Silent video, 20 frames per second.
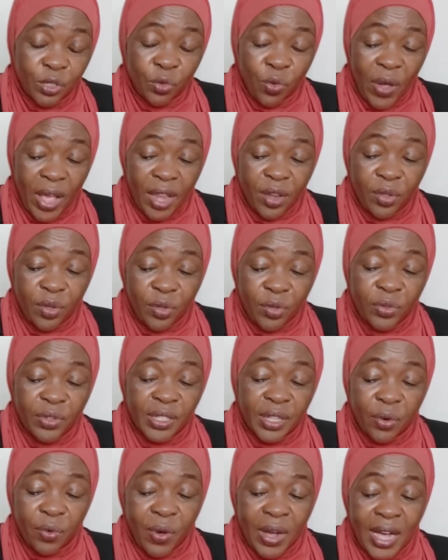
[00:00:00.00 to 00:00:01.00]
when you use
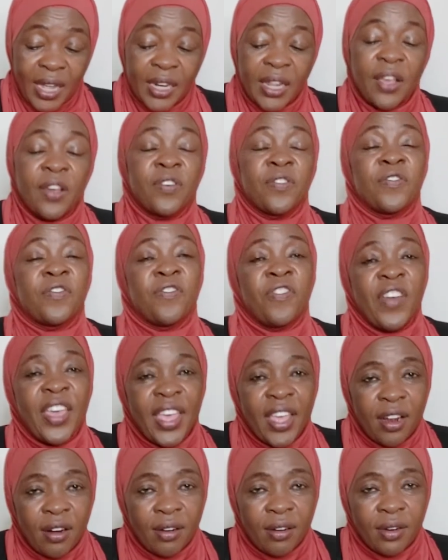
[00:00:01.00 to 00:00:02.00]
the word
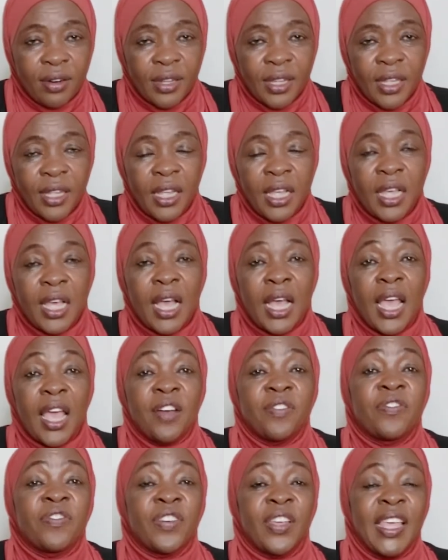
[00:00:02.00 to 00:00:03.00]
feel.
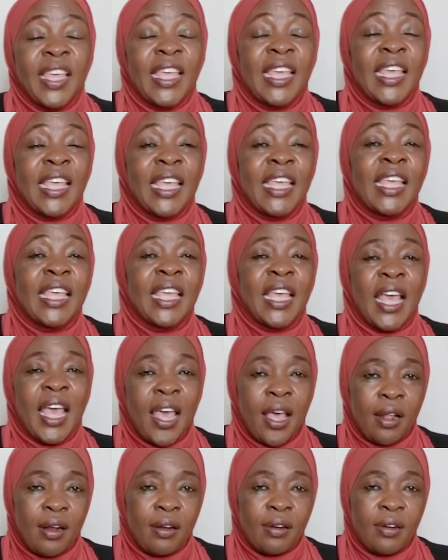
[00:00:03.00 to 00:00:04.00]

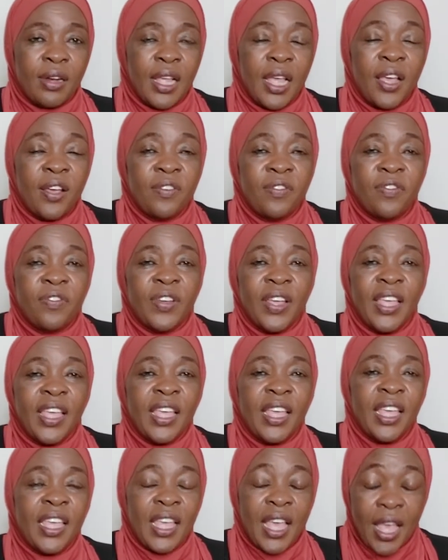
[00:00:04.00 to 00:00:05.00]
F-E-E-L.
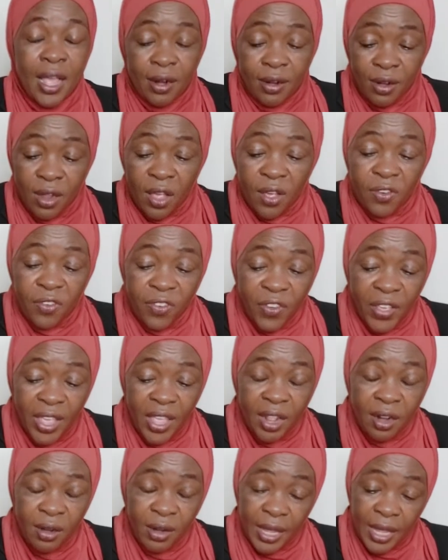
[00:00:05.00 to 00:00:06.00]
F-E-E-L.
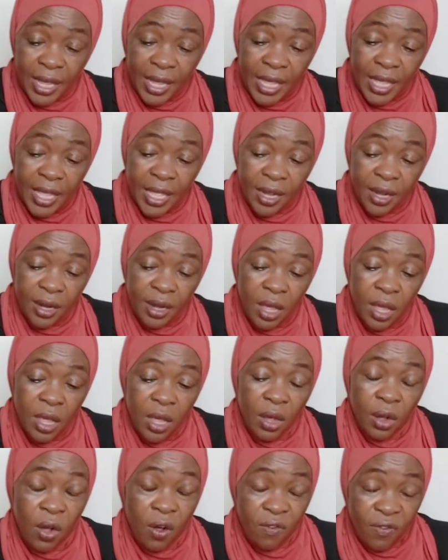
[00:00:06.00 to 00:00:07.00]
Feel in
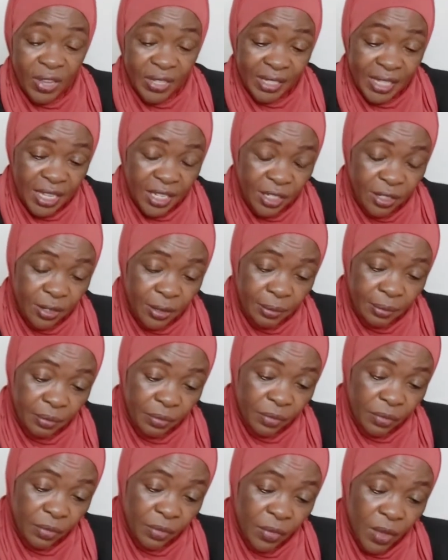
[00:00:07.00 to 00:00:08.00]
conversation.
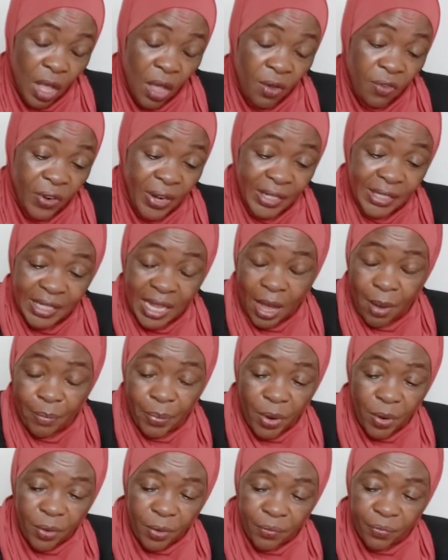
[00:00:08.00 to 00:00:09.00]
For
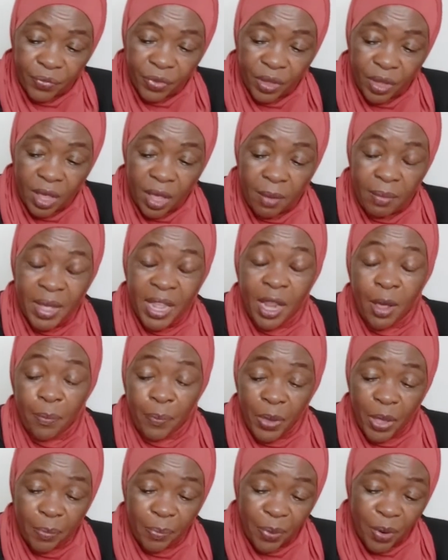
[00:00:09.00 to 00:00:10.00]
example, many
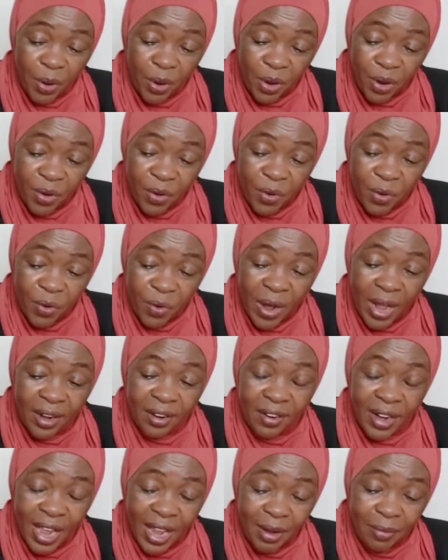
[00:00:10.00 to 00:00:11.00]
people who are
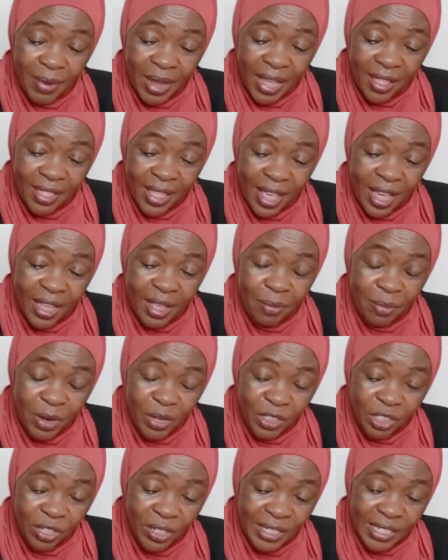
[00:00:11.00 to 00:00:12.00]
run by their
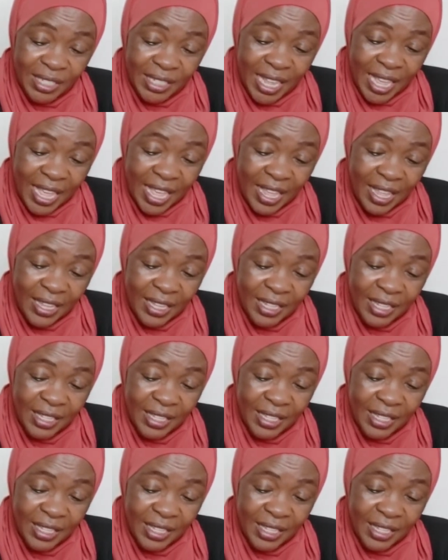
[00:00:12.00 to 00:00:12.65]
emotions say